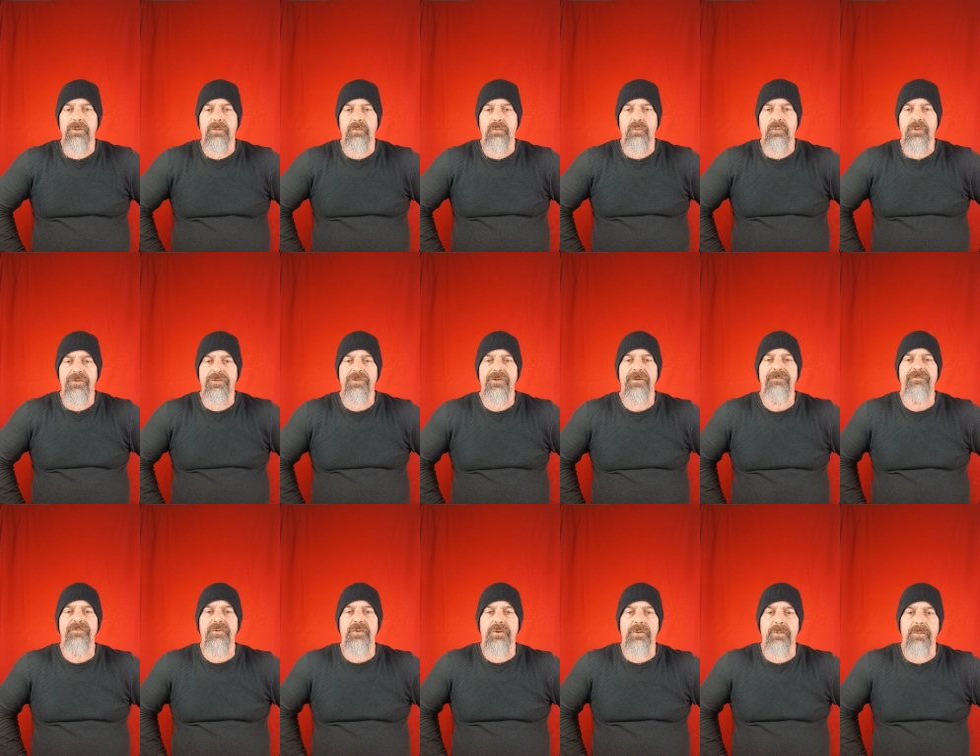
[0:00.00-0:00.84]

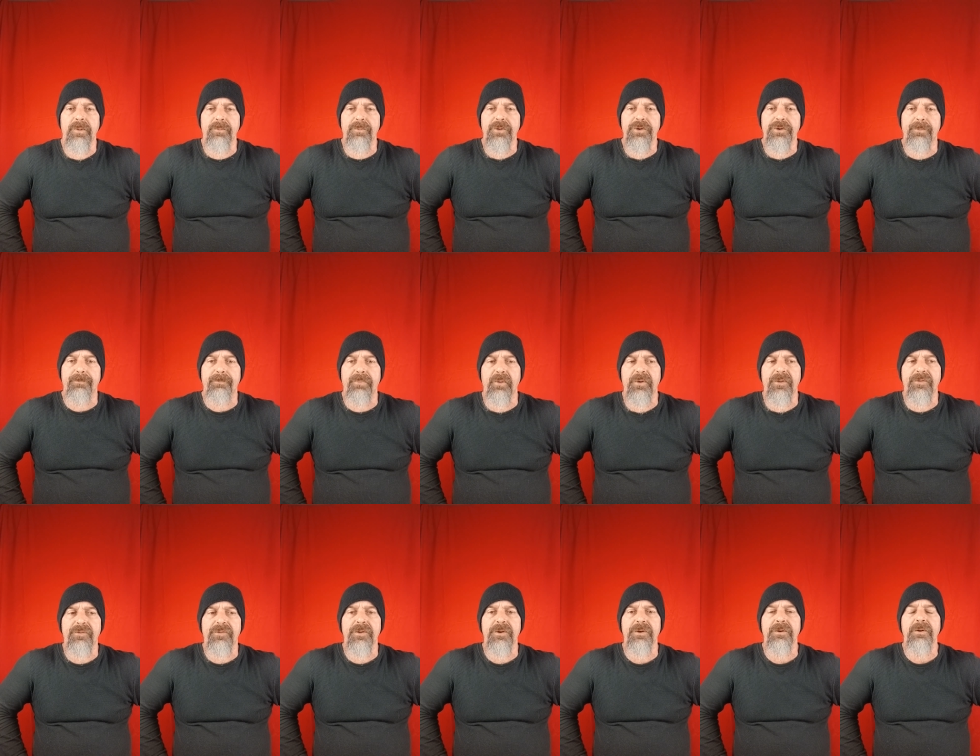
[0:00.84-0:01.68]
receive your commitment to
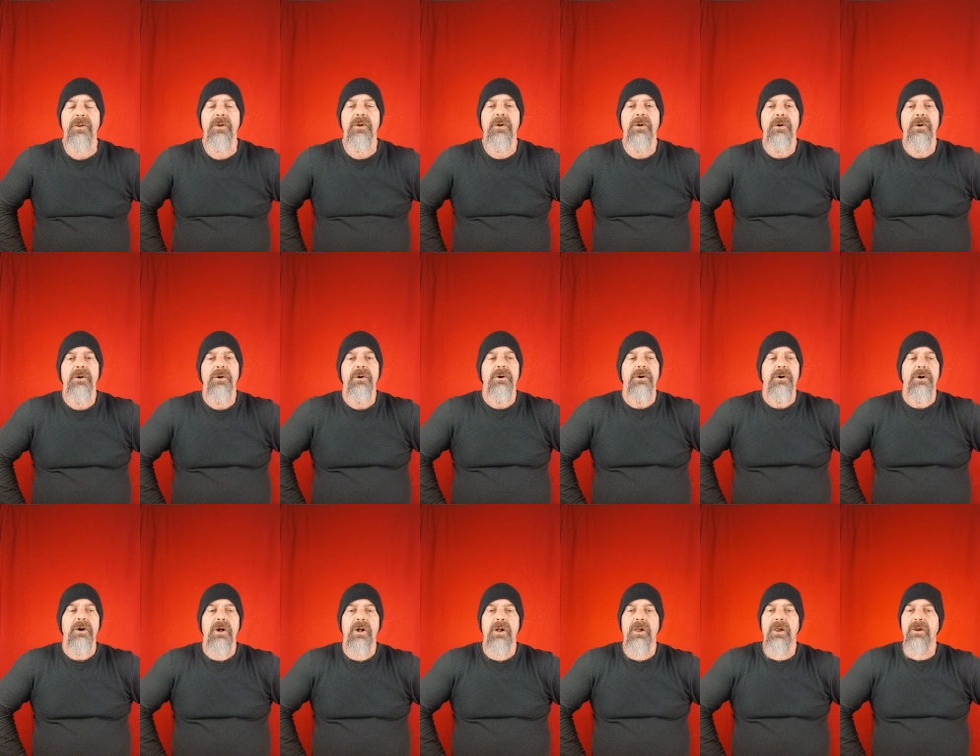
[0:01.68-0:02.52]
prison,
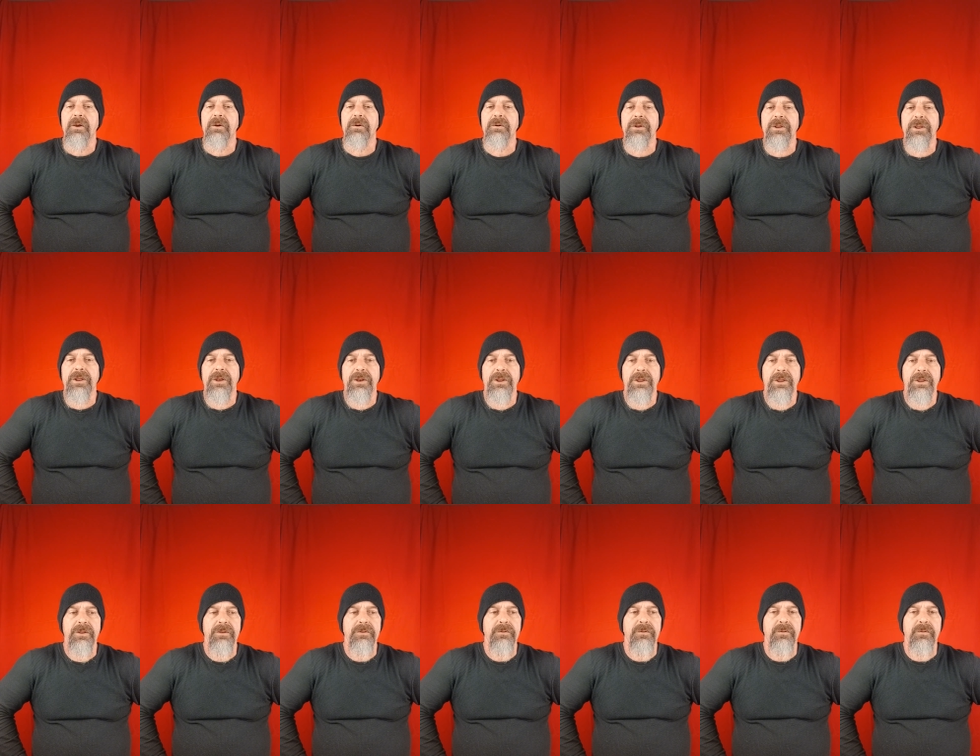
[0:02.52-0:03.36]

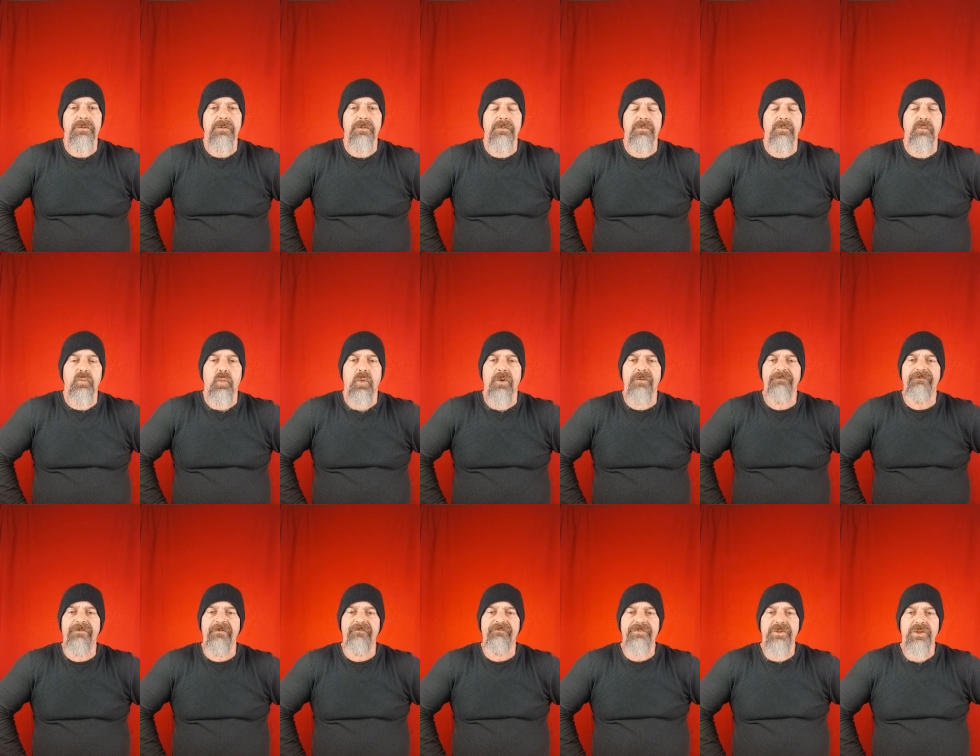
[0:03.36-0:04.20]
any
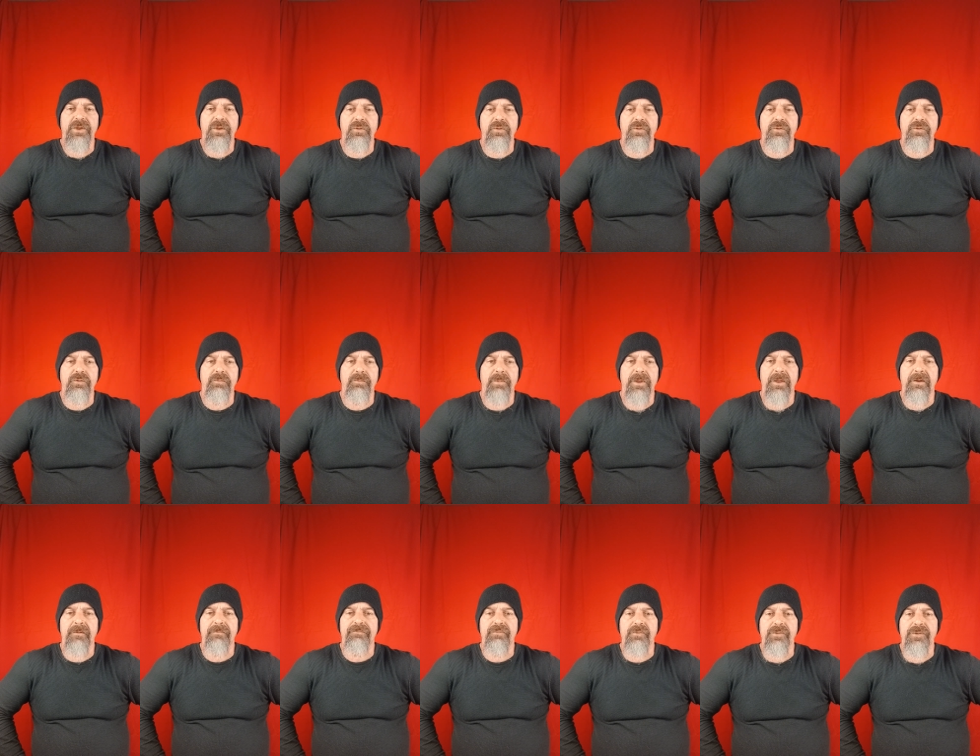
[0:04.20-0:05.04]
115s you may
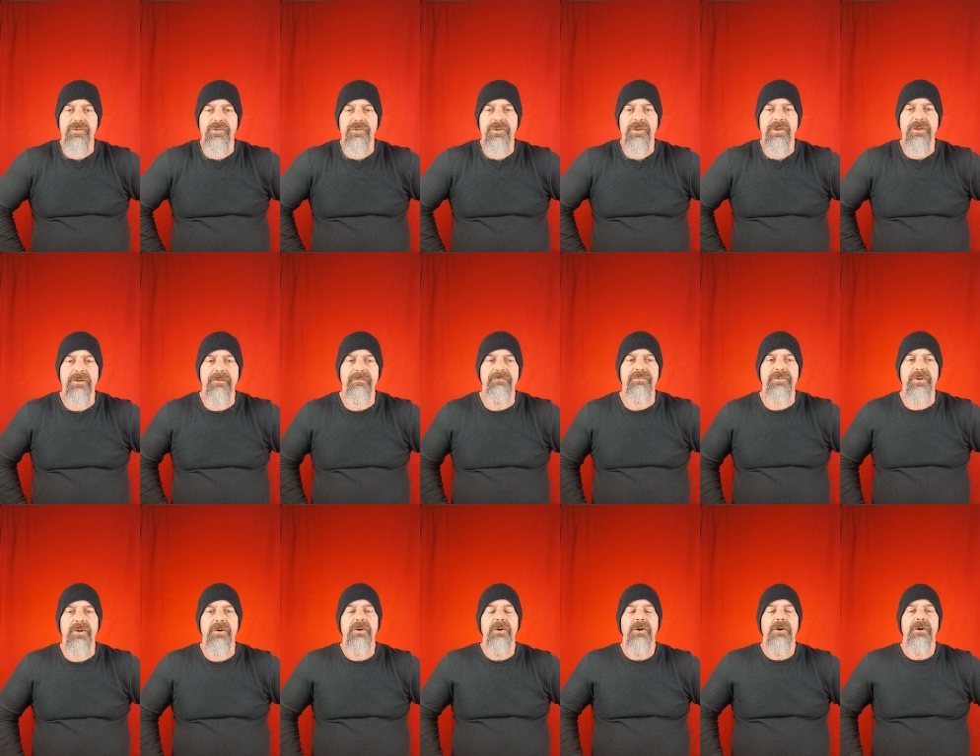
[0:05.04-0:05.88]
have
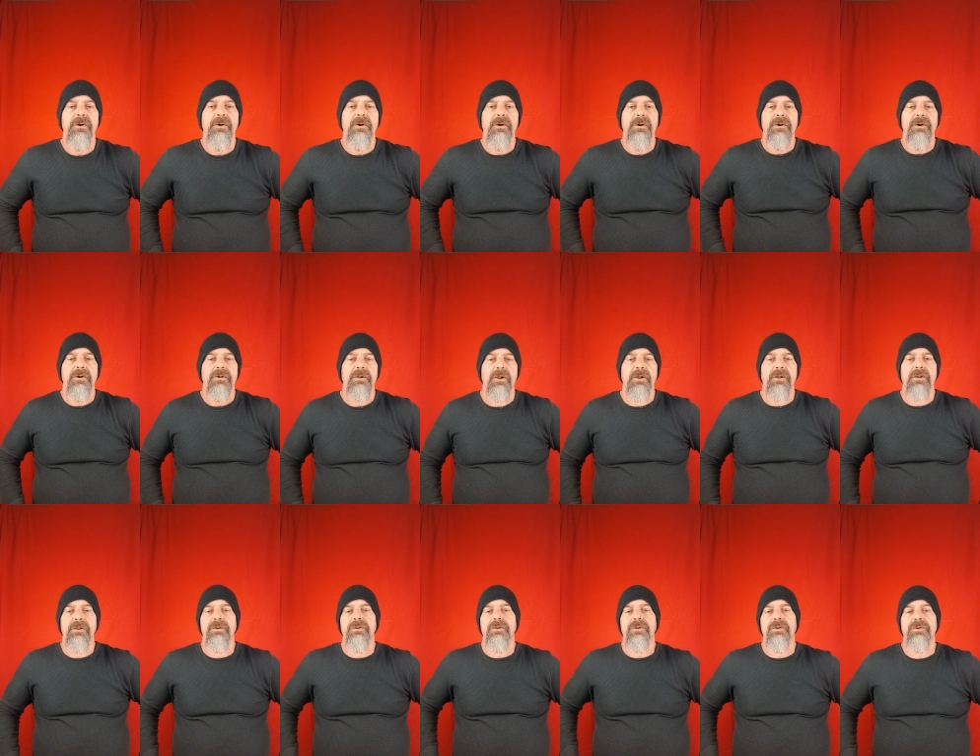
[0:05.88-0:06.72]
received,
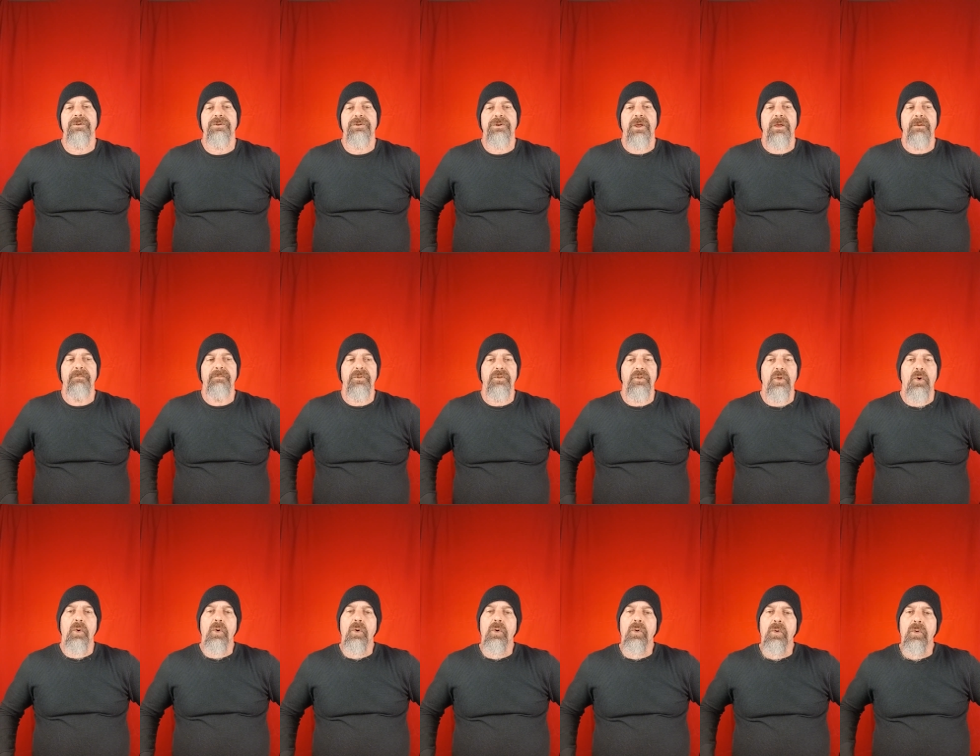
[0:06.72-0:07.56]
time in
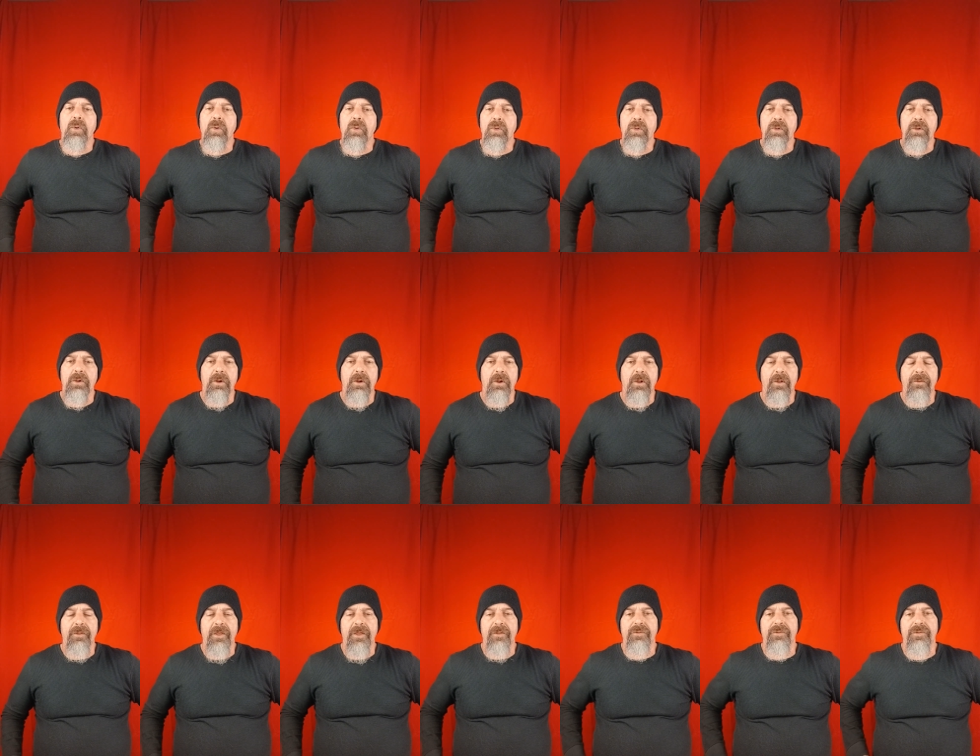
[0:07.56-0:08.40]
the hole,
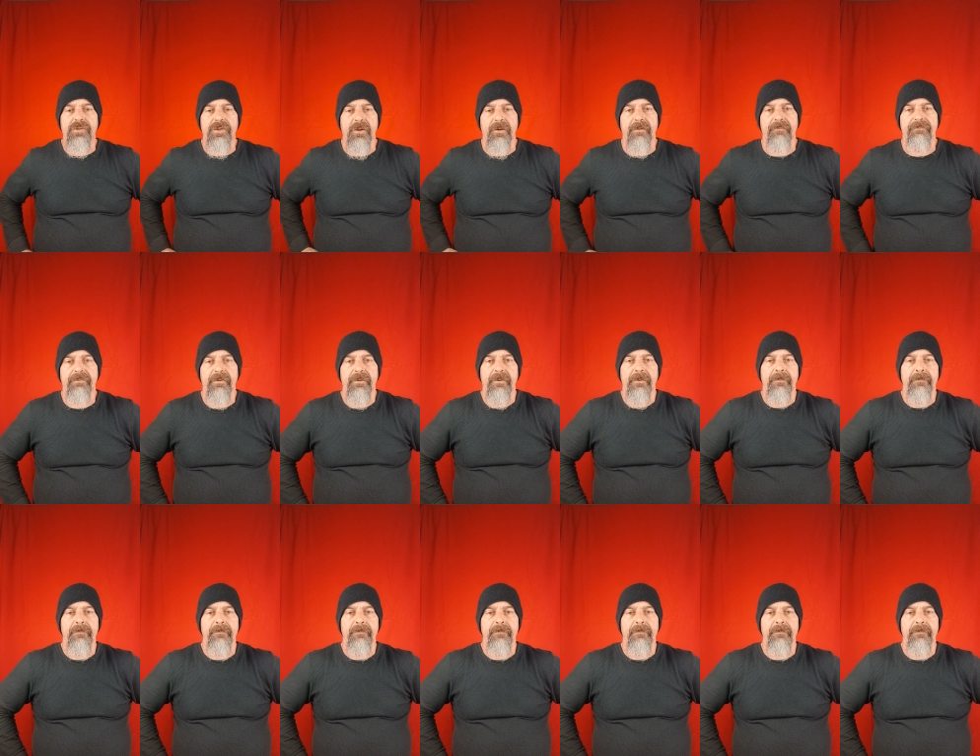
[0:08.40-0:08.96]
all that stuff.